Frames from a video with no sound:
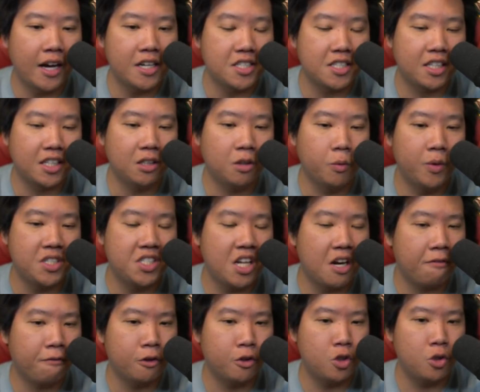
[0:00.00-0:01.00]
I skill
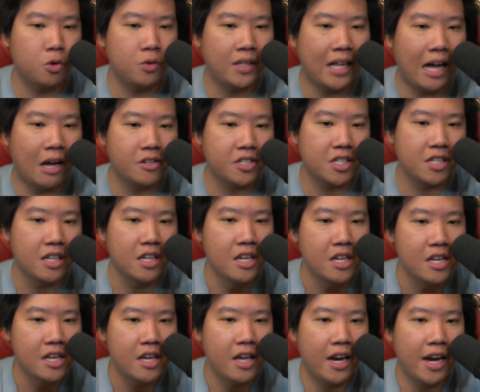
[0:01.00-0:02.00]
reset it for 2,000,
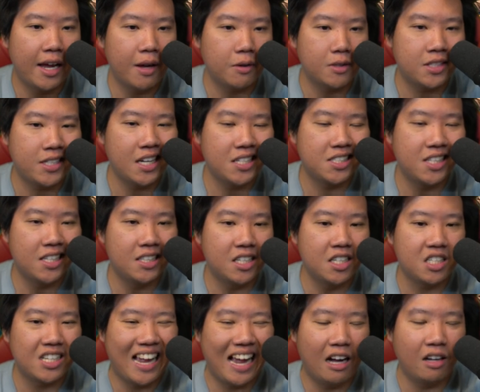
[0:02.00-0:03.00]
and I tested
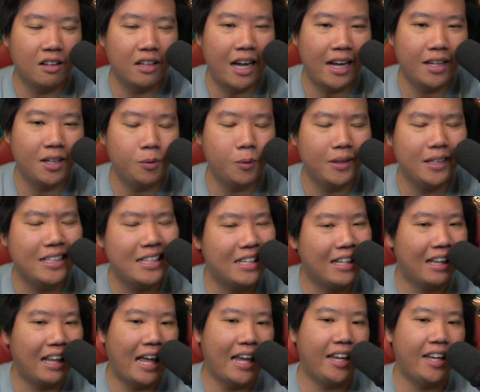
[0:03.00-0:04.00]
this out. I
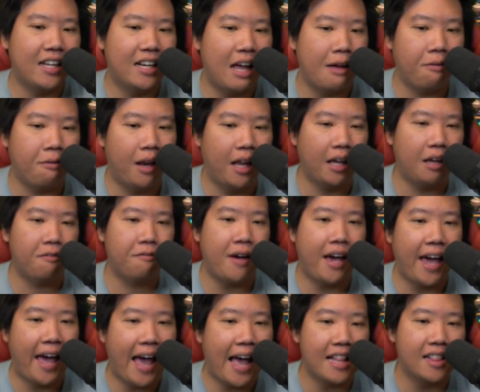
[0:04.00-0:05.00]
didn't like it. I feel like if
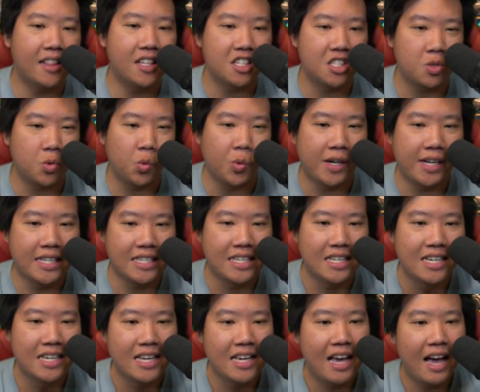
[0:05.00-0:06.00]
I had this one,
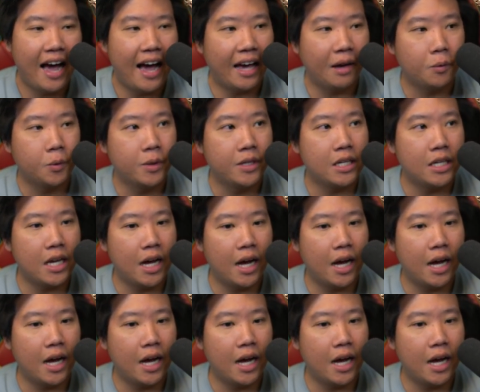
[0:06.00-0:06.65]
I would